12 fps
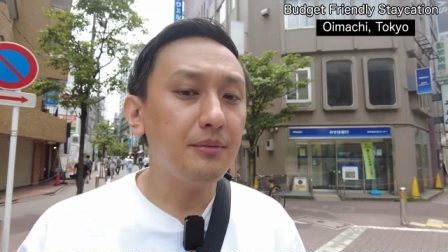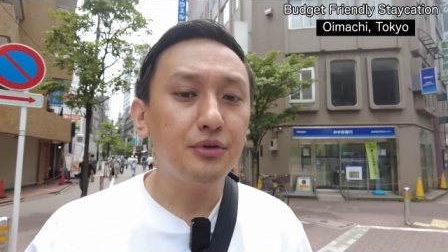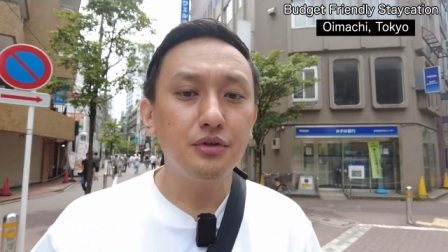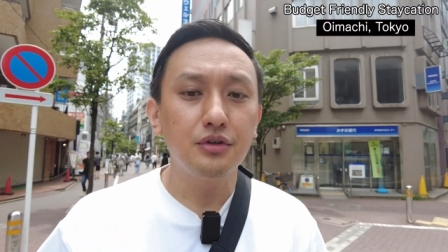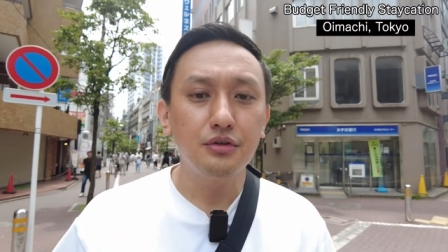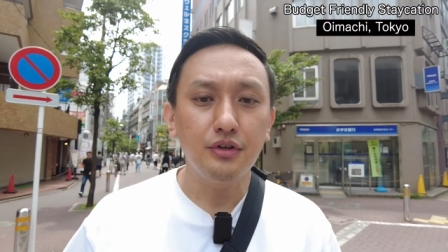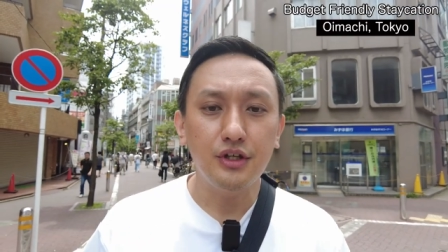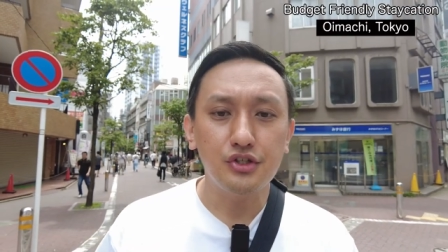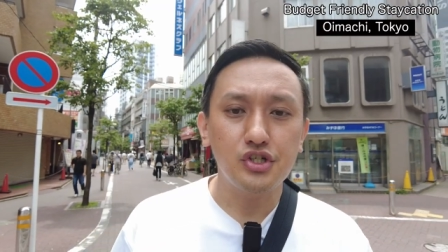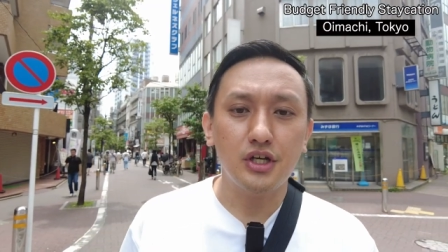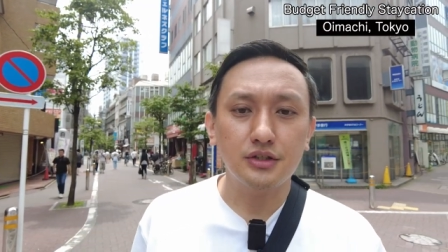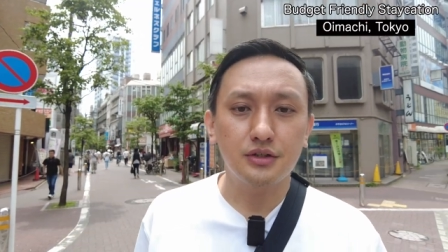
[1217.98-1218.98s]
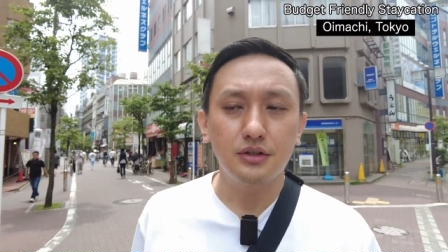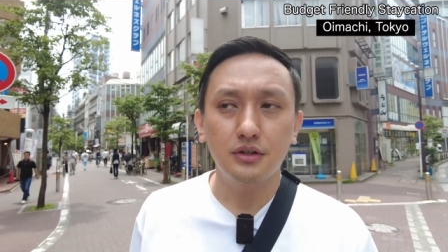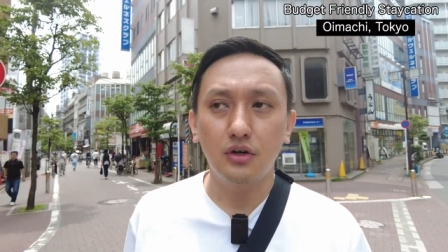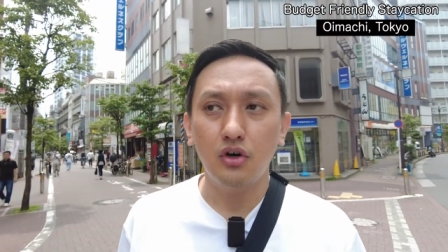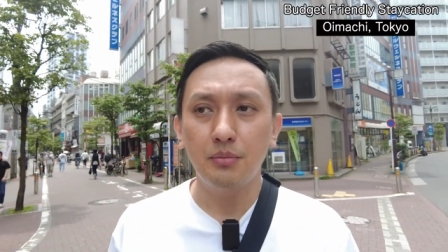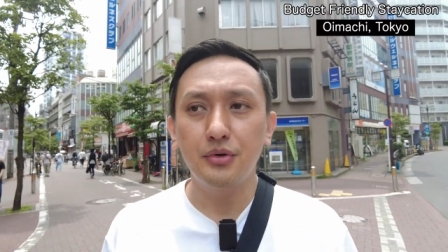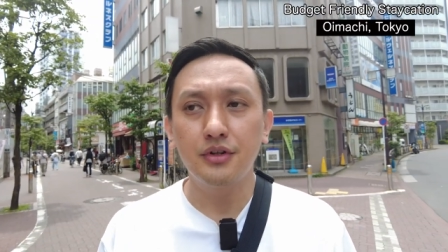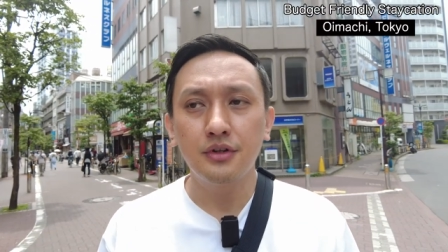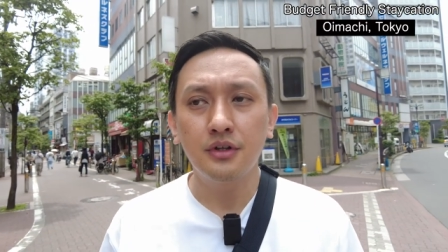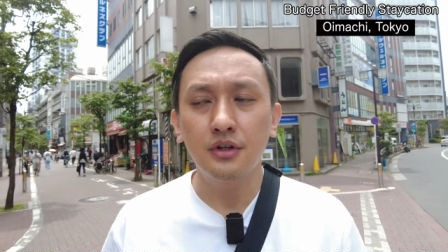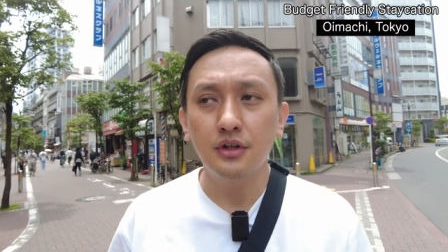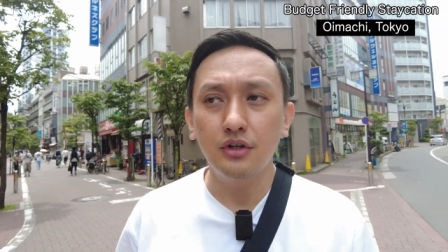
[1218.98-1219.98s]
All you have to do is just
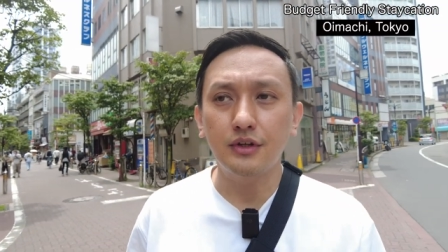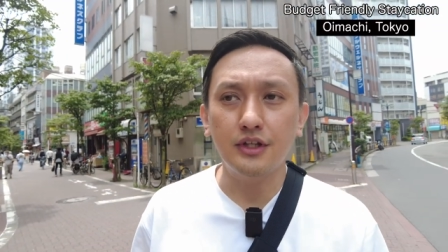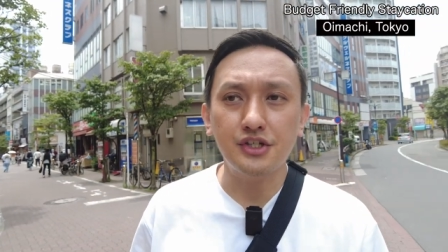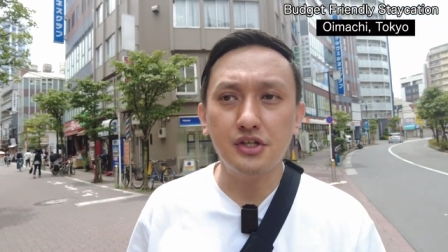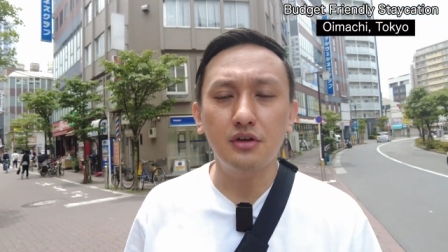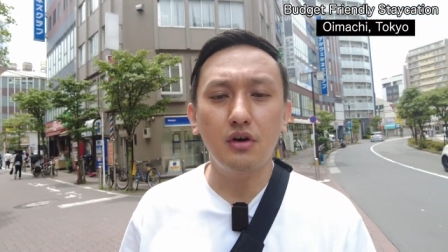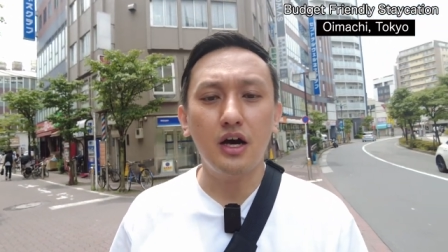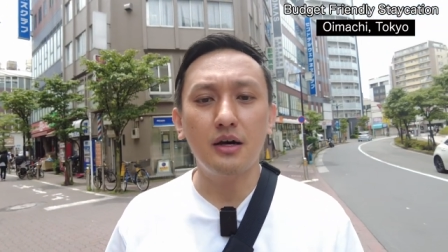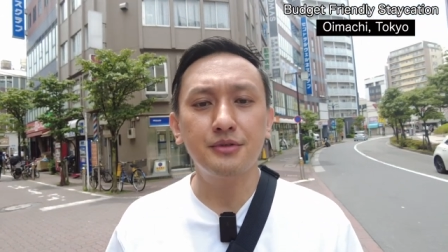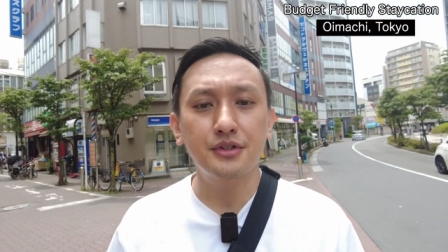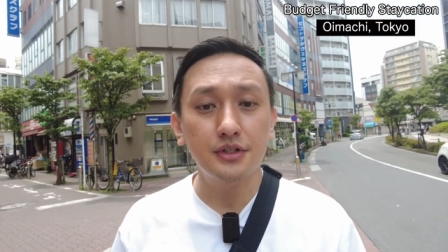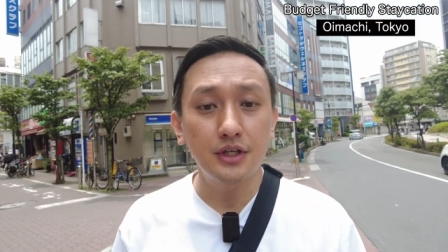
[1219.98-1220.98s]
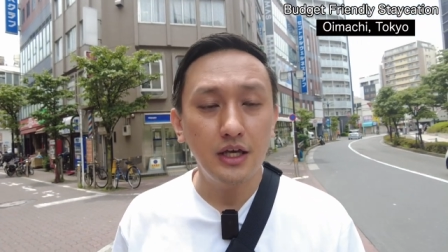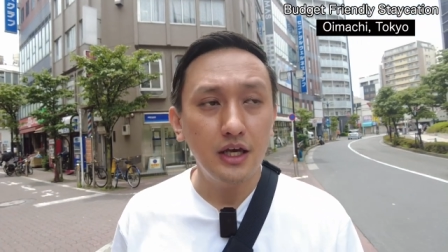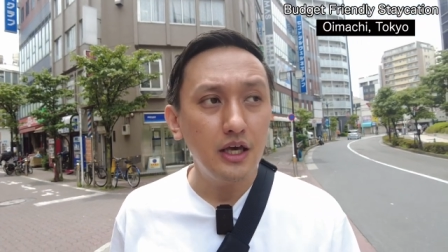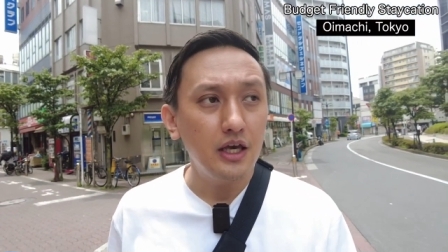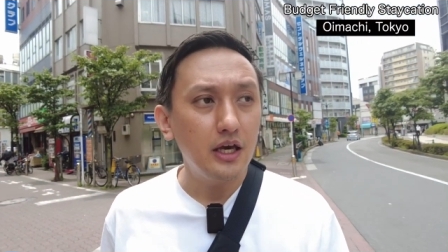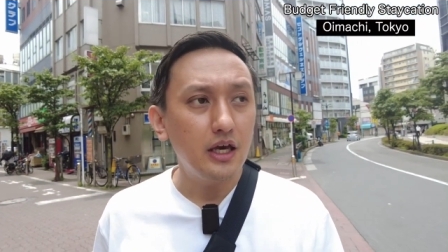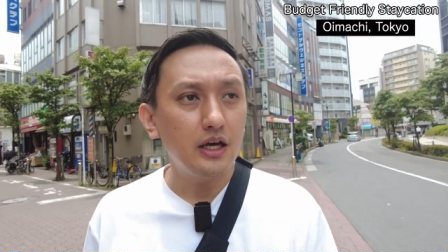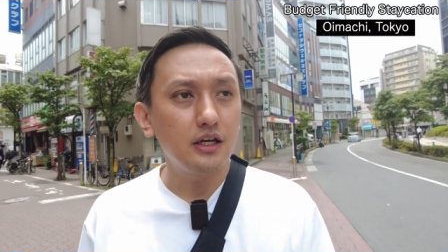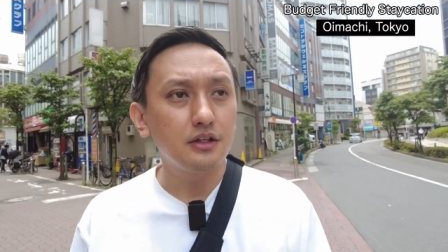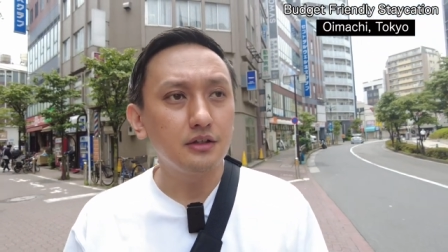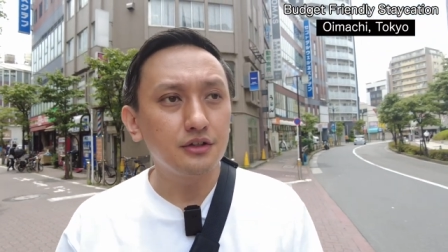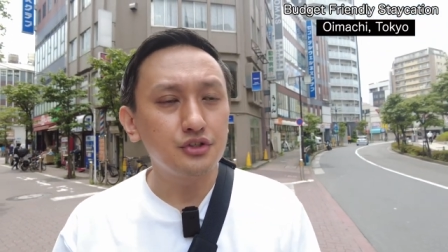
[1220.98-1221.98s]
open your Touch and Go apps
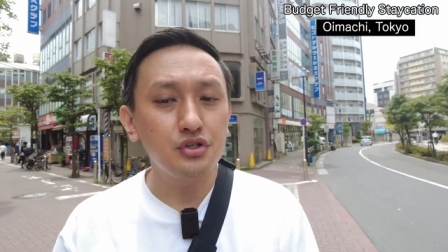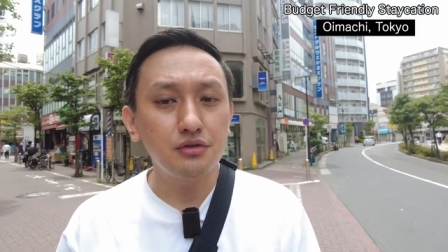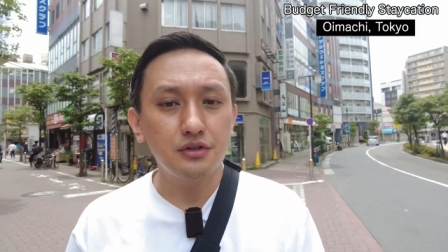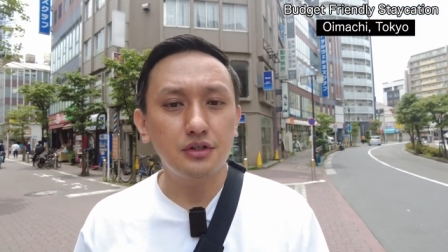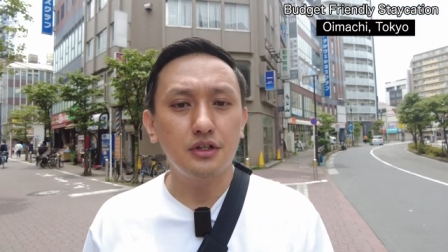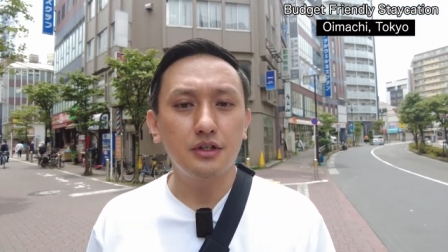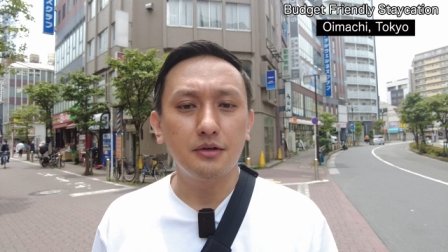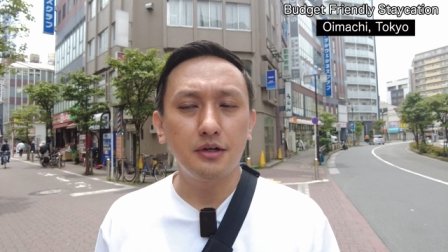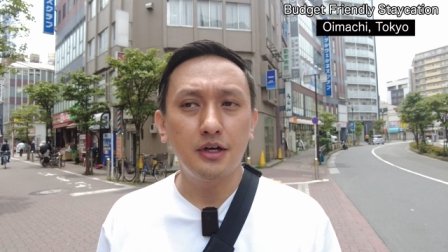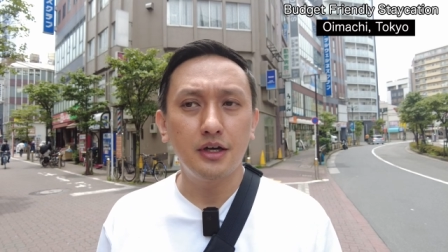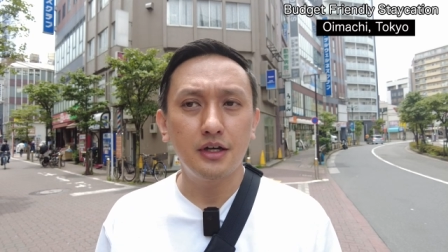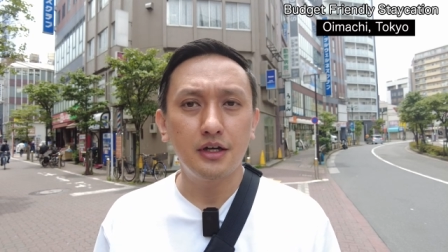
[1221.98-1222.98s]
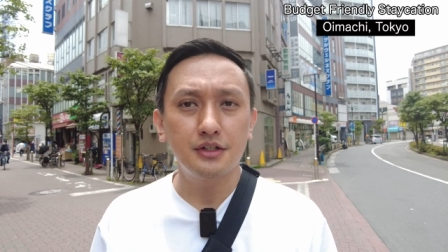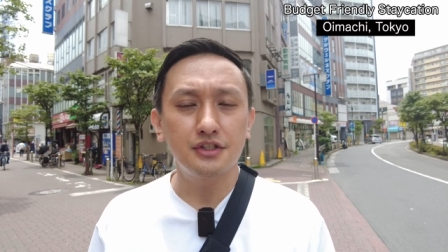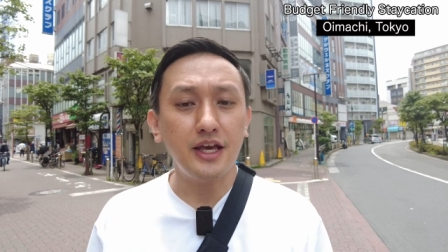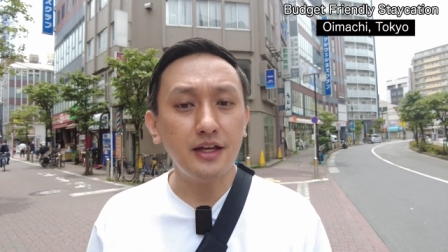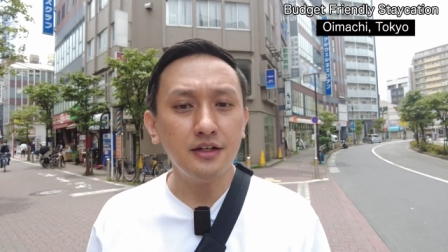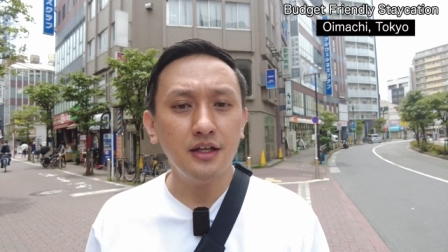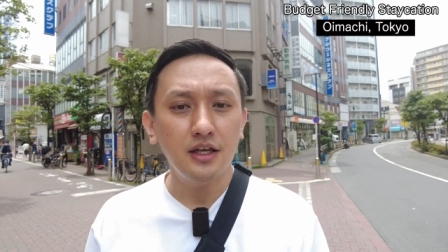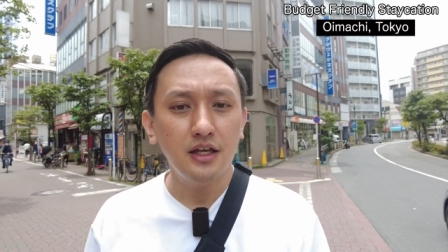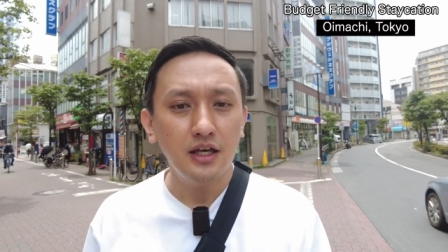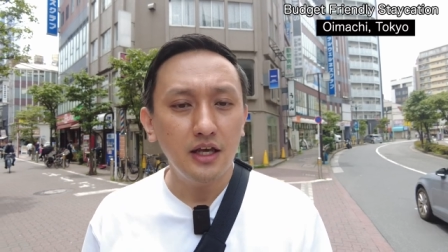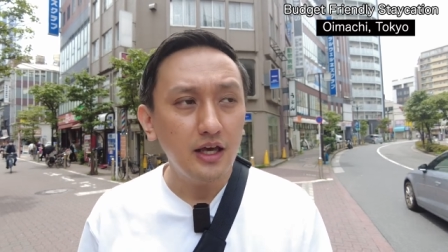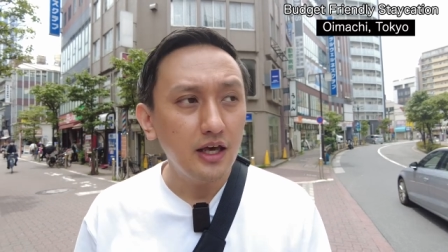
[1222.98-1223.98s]
and choose scan,